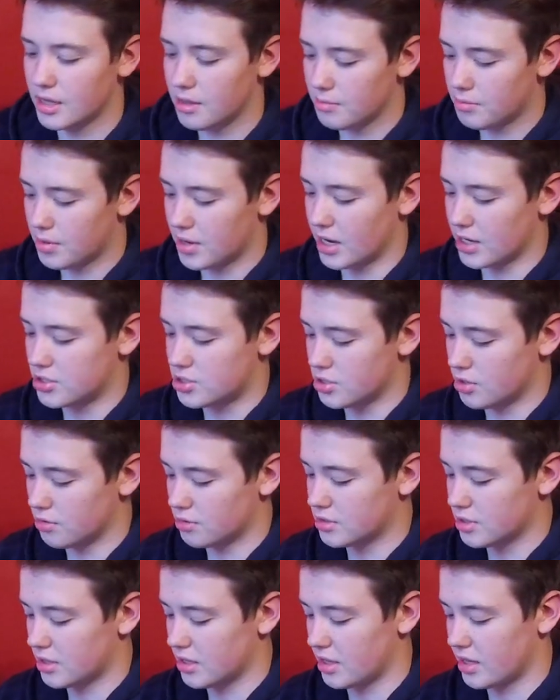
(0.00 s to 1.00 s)
but I choked
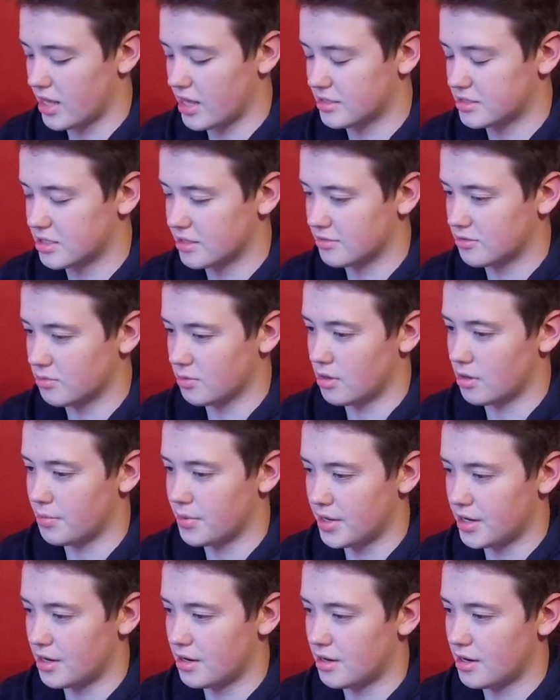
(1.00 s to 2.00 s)
on the last F2L
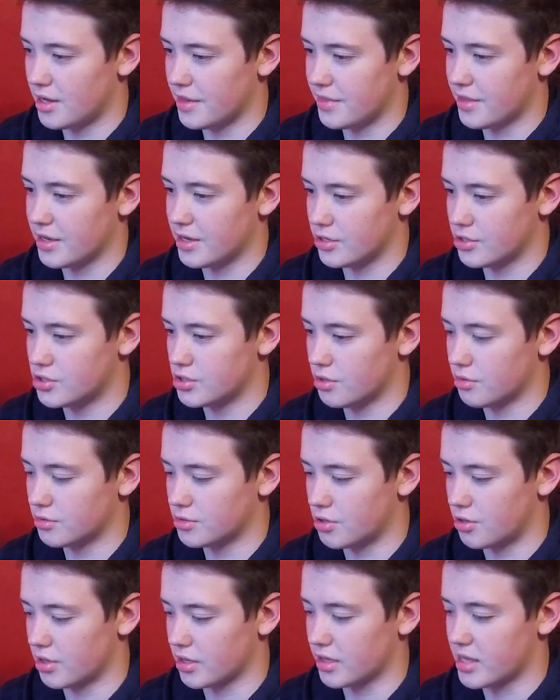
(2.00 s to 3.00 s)
pair and then choked
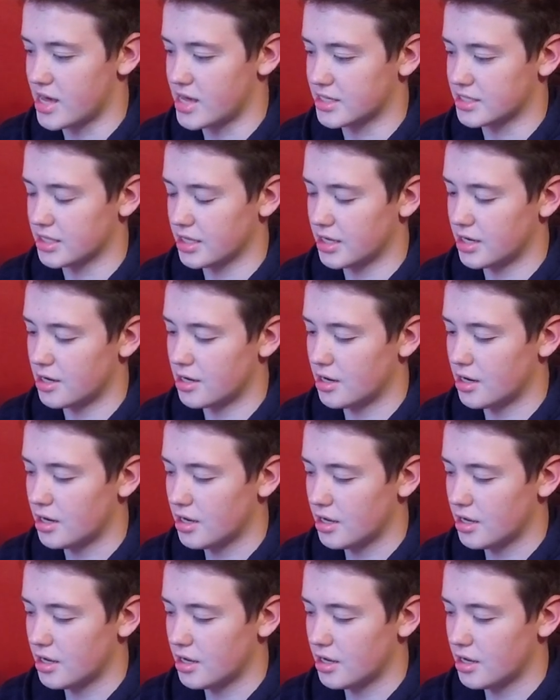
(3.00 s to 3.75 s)
during last layer.